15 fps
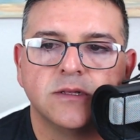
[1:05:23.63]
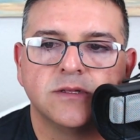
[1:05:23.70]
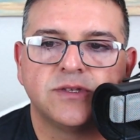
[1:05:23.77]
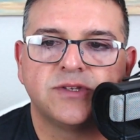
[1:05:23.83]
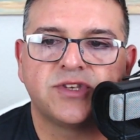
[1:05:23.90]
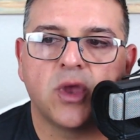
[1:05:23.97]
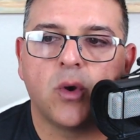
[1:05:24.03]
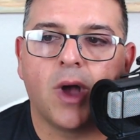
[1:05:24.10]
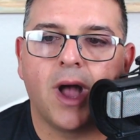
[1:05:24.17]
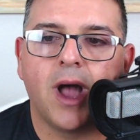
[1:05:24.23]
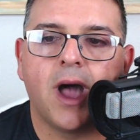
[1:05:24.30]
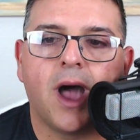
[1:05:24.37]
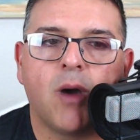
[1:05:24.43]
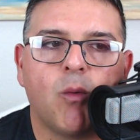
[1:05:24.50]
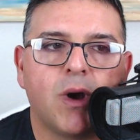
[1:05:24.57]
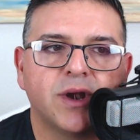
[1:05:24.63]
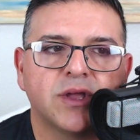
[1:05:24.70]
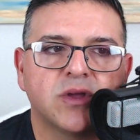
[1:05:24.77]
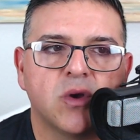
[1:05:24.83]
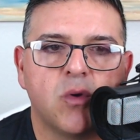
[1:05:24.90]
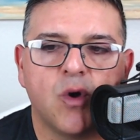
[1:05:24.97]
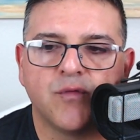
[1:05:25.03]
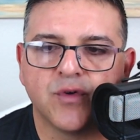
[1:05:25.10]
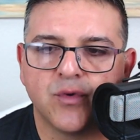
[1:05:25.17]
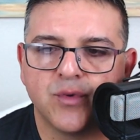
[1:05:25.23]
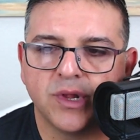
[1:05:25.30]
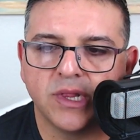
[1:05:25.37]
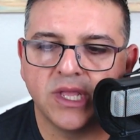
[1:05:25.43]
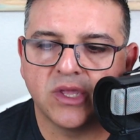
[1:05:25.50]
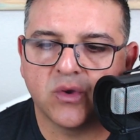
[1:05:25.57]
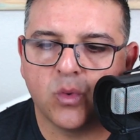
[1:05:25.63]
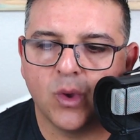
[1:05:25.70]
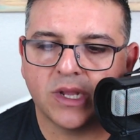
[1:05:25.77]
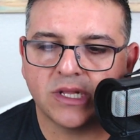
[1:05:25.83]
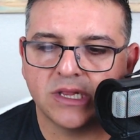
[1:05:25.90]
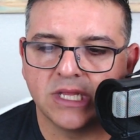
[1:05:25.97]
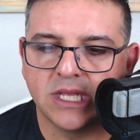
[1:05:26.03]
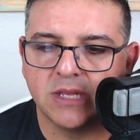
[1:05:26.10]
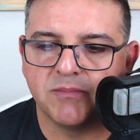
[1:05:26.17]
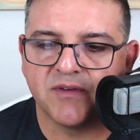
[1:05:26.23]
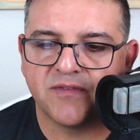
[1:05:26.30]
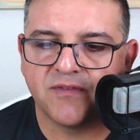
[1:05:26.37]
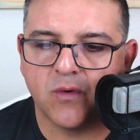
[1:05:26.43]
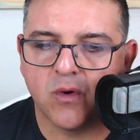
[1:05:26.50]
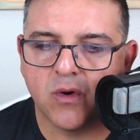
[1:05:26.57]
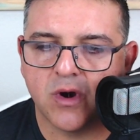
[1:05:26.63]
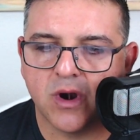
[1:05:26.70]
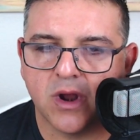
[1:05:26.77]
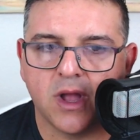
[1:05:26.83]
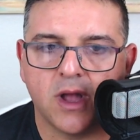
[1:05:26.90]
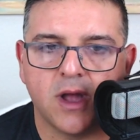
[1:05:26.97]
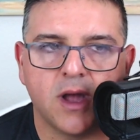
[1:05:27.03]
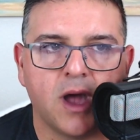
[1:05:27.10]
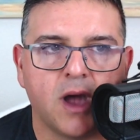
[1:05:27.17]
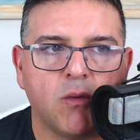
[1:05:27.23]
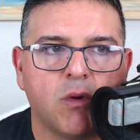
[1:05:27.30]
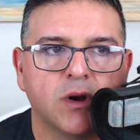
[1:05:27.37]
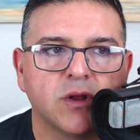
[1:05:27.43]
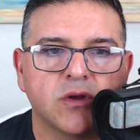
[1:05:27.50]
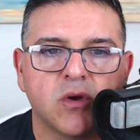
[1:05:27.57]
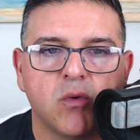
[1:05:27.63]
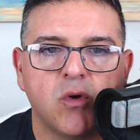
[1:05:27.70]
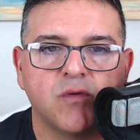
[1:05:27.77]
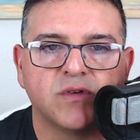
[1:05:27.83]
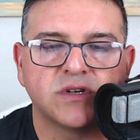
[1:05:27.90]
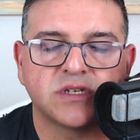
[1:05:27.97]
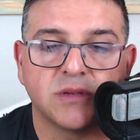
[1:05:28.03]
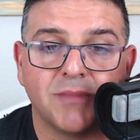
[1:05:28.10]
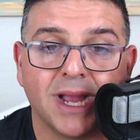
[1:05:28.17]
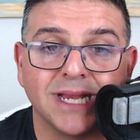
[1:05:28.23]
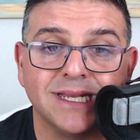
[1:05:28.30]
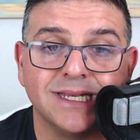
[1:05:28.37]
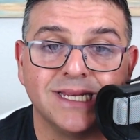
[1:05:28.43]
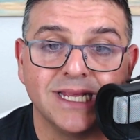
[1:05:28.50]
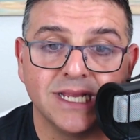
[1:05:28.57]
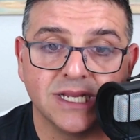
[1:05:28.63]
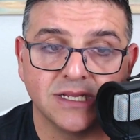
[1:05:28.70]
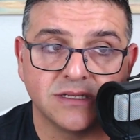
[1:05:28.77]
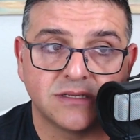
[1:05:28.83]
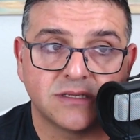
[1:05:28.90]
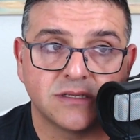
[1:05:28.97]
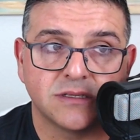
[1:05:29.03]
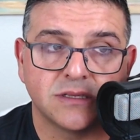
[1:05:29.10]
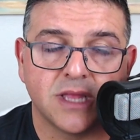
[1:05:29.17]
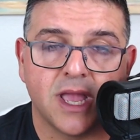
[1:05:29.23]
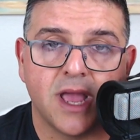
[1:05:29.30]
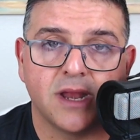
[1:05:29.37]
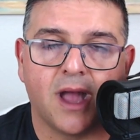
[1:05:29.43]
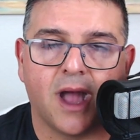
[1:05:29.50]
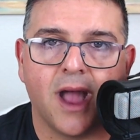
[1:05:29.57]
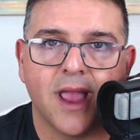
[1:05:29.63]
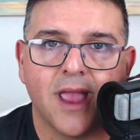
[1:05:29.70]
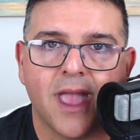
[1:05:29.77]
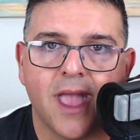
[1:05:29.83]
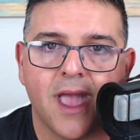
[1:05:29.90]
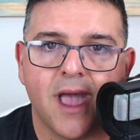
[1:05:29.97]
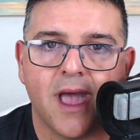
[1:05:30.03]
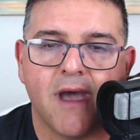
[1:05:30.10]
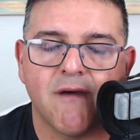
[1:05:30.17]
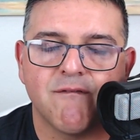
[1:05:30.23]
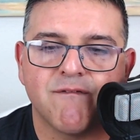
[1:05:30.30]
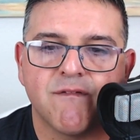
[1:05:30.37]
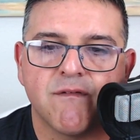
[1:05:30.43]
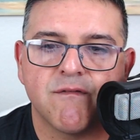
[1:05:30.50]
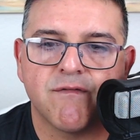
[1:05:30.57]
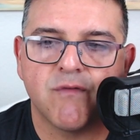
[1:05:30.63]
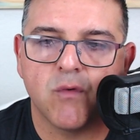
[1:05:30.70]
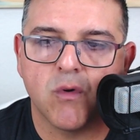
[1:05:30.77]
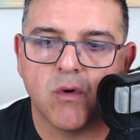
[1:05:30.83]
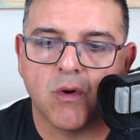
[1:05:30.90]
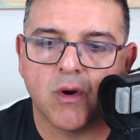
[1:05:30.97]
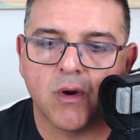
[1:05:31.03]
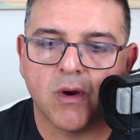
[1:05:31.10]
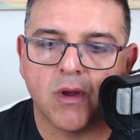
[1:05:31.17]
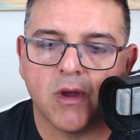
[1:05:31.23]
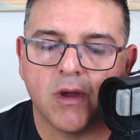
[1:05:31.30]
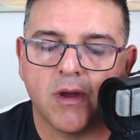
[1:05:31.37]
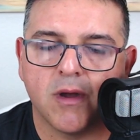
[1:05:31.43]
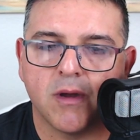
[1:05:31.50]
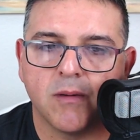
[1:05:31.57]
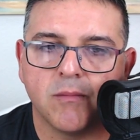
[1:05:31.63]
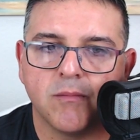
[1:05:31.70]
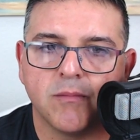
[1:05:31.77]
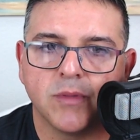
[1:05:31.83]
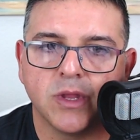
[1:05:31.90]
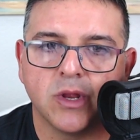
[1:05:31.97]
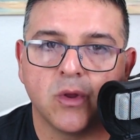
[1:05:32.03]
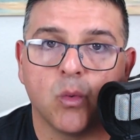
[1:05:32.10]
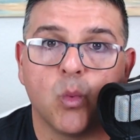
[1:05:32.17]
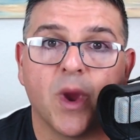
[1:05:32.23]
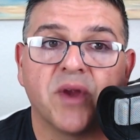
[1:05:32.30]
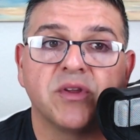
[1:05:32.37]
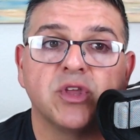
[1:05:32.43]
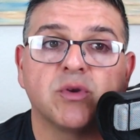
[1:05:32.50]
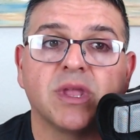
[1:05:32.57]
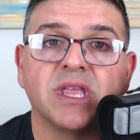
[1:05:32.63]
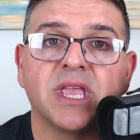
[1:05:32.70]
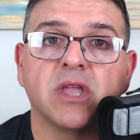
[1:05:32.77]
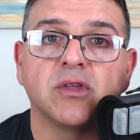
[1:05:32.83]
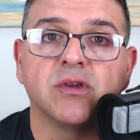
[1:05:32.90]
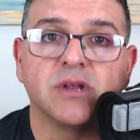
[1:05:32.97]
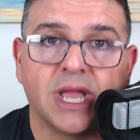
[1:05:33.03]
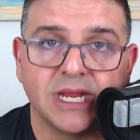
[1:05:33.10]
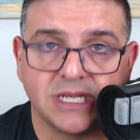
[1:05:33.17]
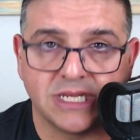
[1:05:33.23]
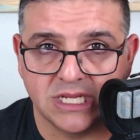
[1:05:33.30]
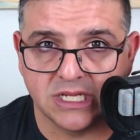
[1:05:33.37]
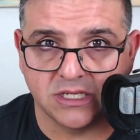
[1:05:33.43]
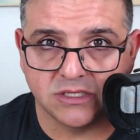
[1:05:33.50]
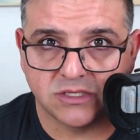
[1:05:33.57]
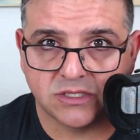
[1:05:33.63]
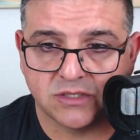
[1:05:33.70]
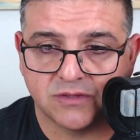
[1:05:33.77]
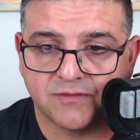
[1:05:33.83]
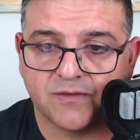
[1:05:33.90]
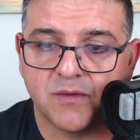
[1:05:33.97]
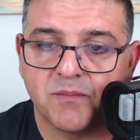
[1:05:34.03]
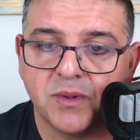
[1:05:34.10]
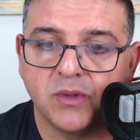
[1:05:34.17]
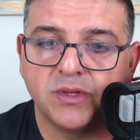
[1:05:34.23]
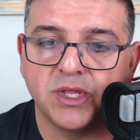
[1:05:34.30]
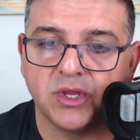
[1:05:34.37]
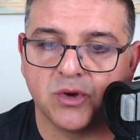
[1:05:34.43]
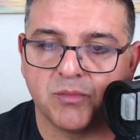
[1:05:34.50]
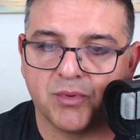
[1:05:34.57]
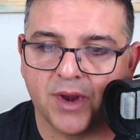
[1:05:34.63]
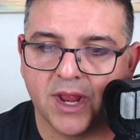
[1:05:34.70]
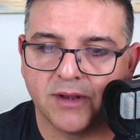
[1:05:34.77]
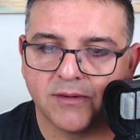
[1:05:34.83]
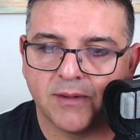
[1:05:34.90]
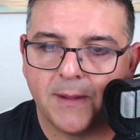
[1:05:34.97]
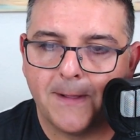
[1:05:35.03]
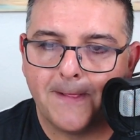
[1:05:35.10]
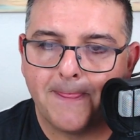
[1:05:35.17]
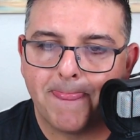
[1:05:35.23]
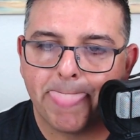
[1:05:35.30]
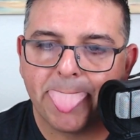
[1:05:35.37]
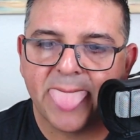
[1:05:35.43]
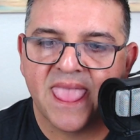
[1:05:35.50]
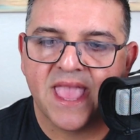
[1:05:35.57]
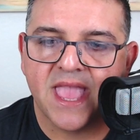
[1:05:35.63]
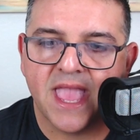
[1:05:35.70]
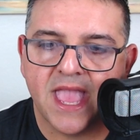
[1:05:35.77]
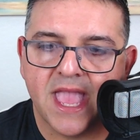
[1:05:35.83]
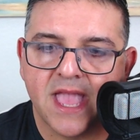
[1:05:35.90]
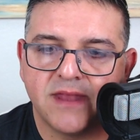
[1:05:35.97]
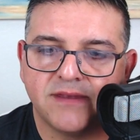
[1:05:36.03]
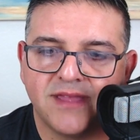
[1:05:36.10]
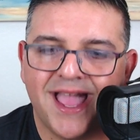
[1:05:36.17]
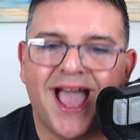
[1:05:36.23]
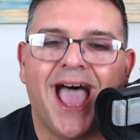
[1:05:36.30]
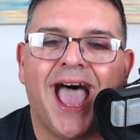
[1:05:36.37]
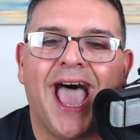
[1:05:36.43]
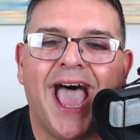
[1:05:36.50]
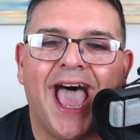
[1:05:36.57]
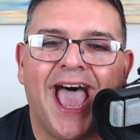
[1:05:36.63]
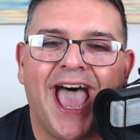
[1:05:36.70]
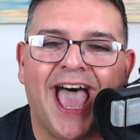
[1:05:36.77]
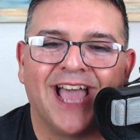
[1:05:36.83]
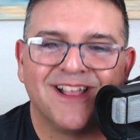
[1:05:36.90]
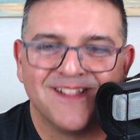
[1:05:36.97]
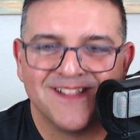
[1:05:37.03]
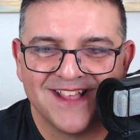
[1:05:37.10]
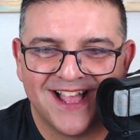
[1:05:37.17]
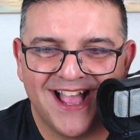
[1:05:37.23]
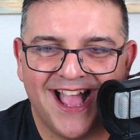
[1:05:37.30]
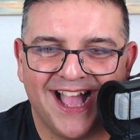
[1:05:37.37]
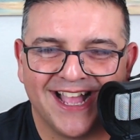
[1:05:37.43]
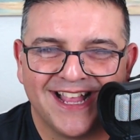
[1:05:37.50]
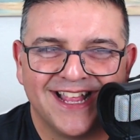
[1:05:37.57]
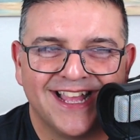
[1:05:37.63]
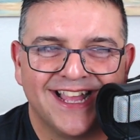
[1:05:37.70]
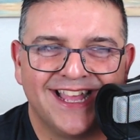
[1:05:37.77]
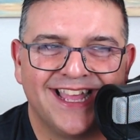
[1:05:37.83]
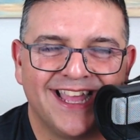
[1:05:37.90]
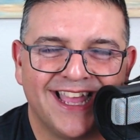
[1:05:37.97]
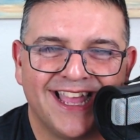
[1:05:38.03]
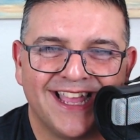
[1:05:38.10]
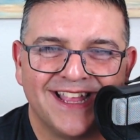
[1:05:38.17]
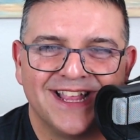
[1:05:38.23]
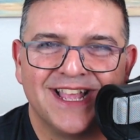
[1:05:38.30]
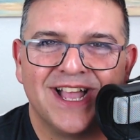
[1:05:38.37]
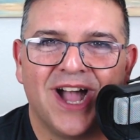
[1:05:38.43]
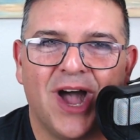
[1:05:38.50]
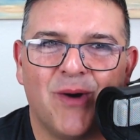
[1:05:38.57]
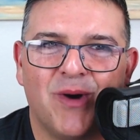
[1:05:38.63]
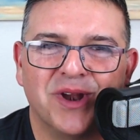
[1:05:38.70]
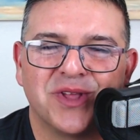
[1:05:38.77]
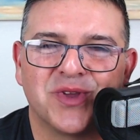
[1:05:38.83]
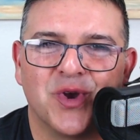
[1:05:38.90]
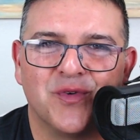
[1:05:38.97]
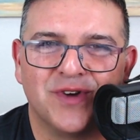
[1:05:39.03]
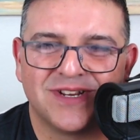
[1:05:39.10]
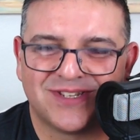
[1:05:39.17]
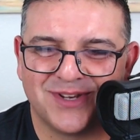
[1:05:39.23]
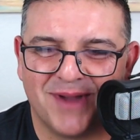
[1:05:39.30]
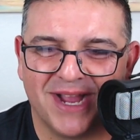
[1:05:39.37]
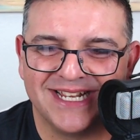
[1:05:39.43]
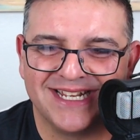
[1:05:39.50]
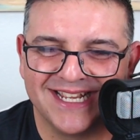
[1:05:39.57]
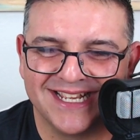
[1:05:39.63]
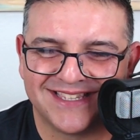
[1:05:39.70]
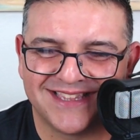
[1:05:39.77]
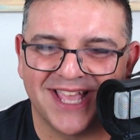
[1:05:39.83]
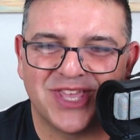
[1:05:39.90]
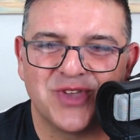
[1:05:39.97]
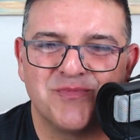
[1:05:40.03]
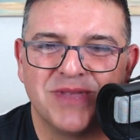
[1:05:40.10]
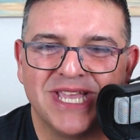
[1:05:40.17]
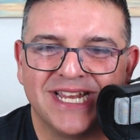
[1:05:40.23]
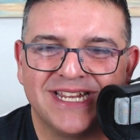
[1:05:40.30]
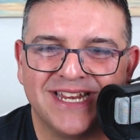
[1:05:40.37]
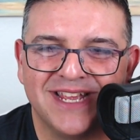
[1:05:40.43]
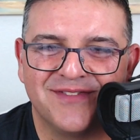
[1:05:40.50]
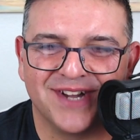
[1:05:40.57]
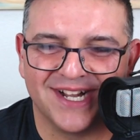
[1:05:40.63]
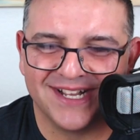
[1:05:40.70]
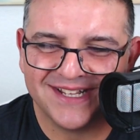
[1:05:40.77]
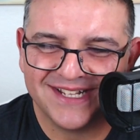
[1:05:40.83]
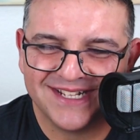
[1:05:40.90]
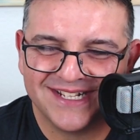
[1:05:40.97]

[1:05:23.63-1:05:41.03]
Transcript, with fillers: So uh, I want to go over really quickly before uh, I want to go over some ideas that I have for um, you know where you can get good ideas for building your brand and I want to go over some ideas. Thank you, Mia Diva.